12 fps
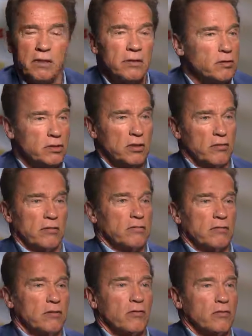then there's
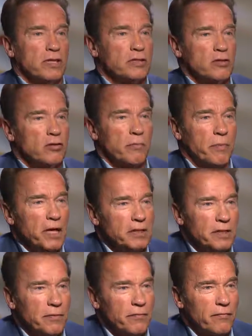no reason to
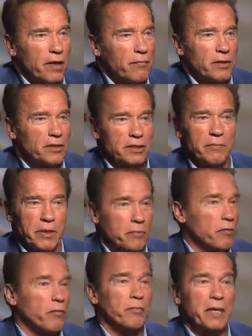replace him, right? Because then
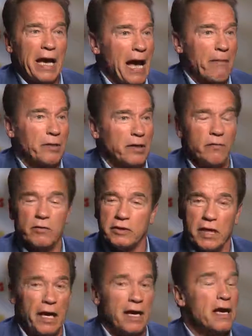people will be happy and they will
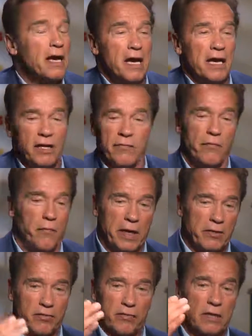say, hey, he
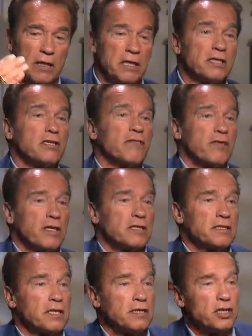went through the list of
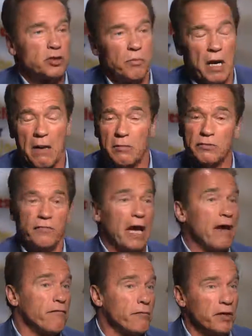things that he has promised.
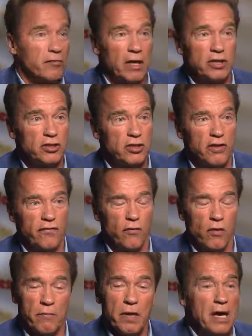We have immigration
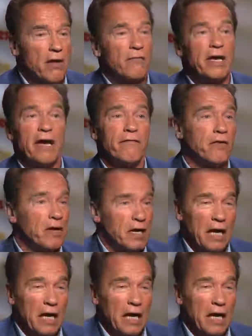reform, we have